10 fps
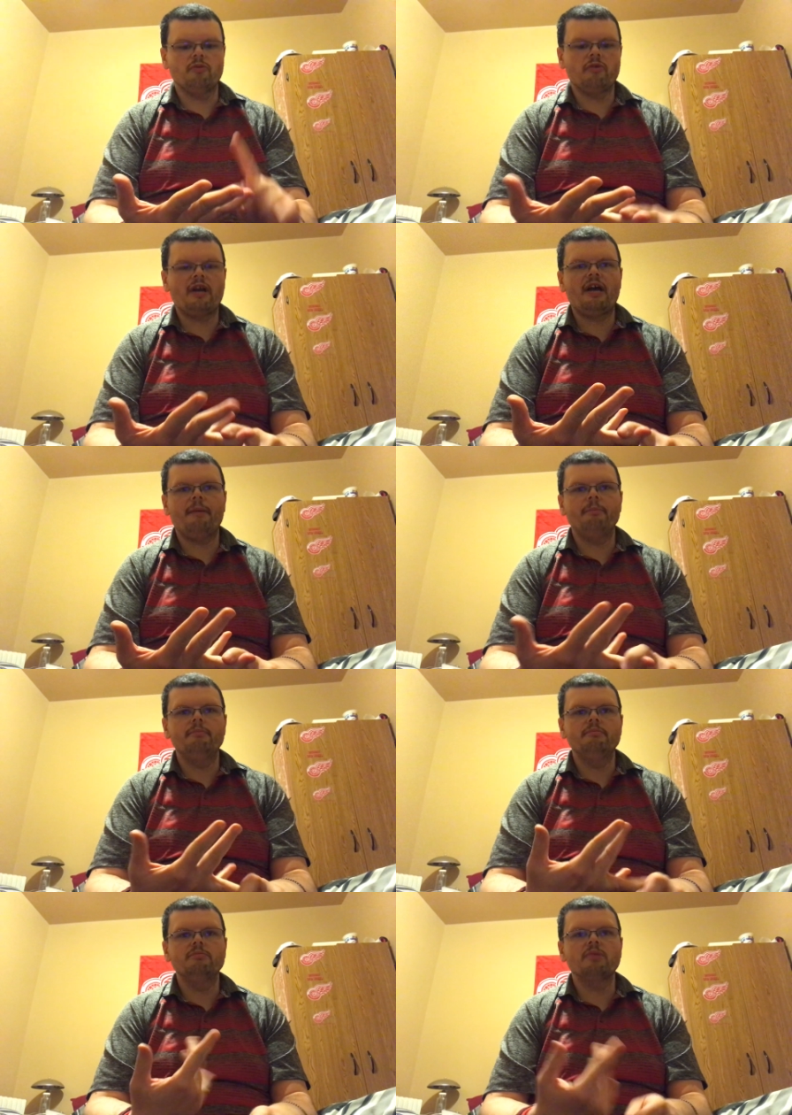rap.
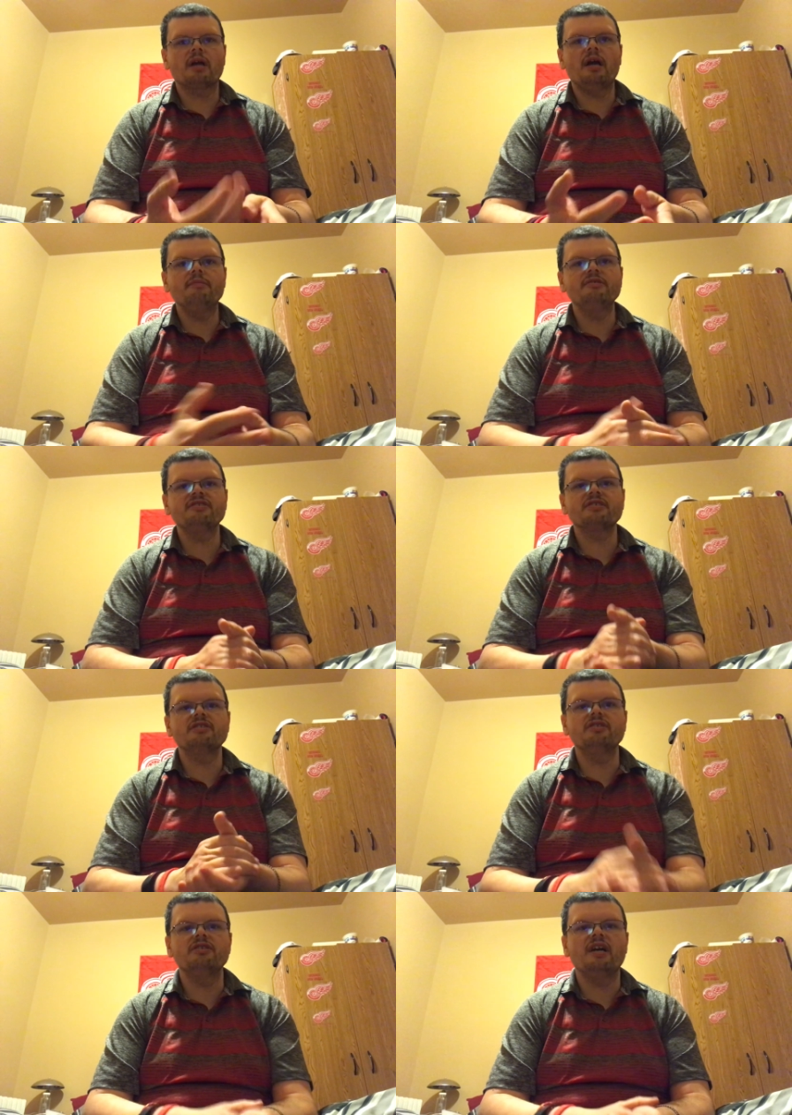What kind of music
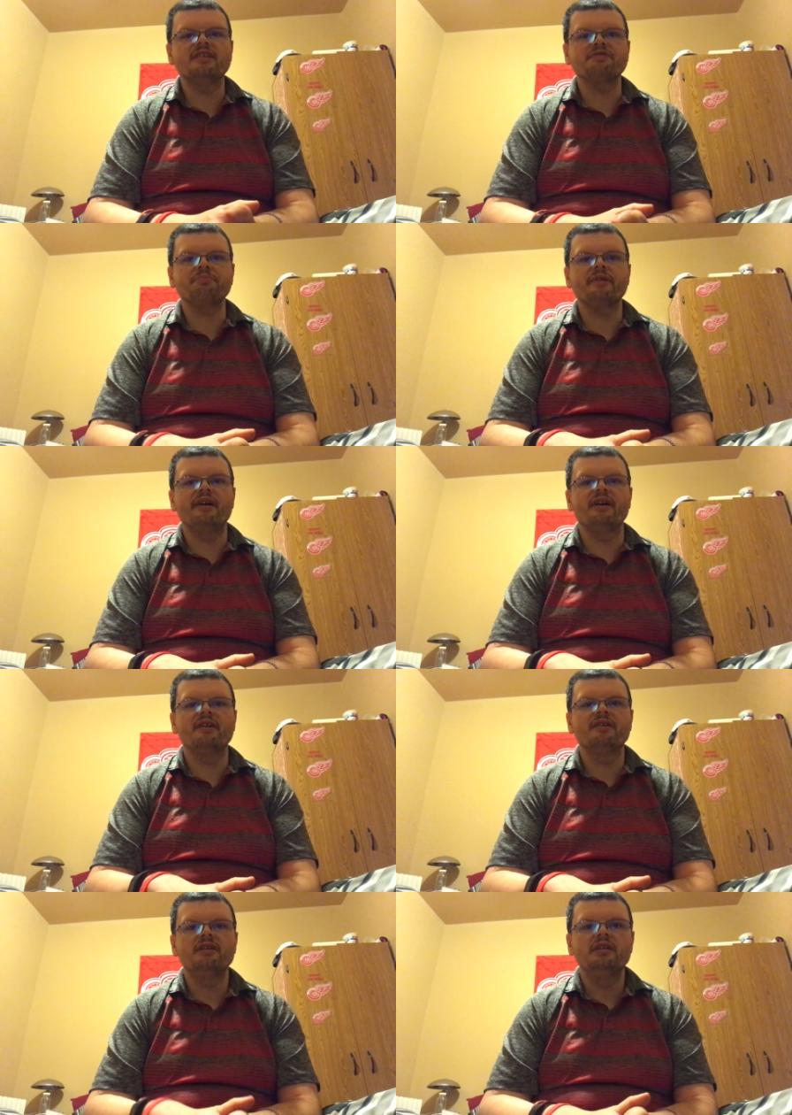do you guys play?
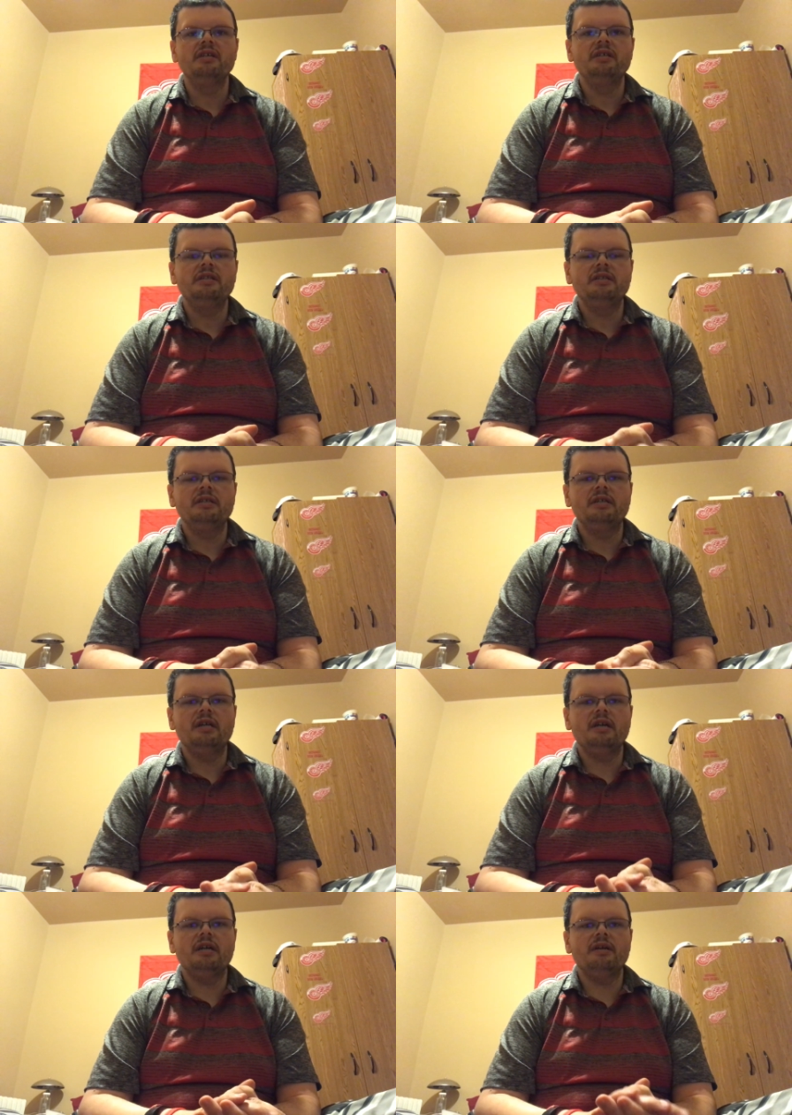
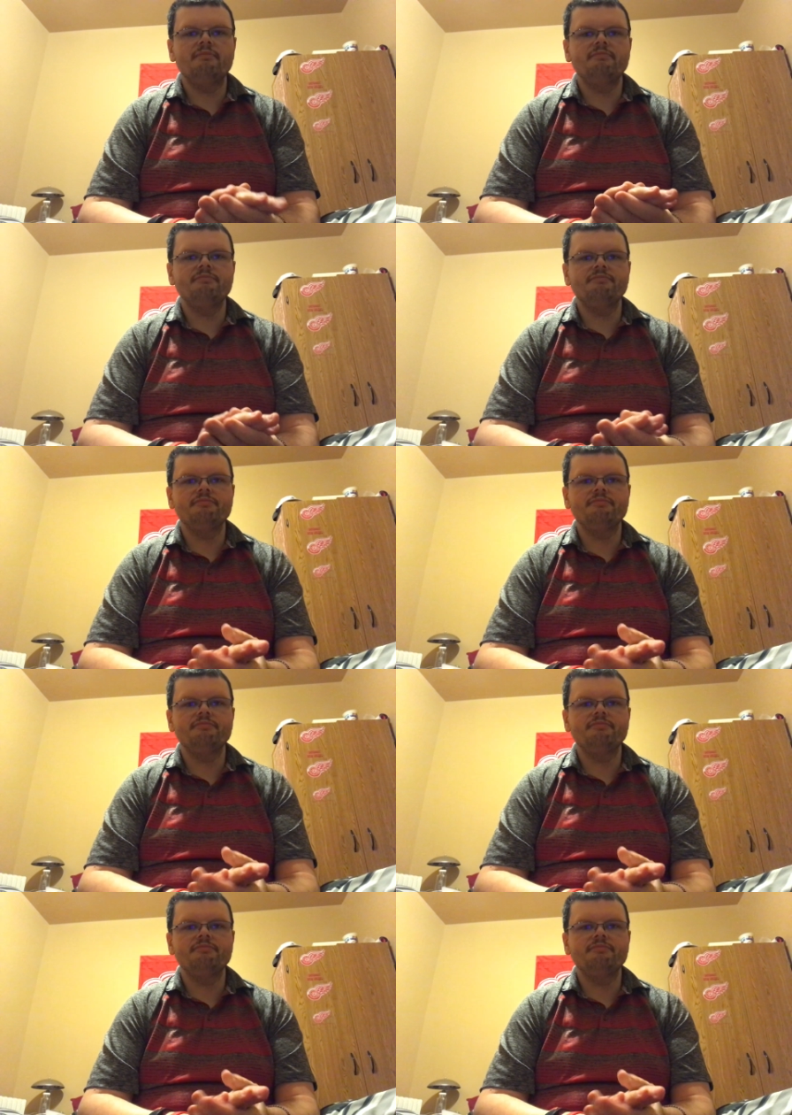Um,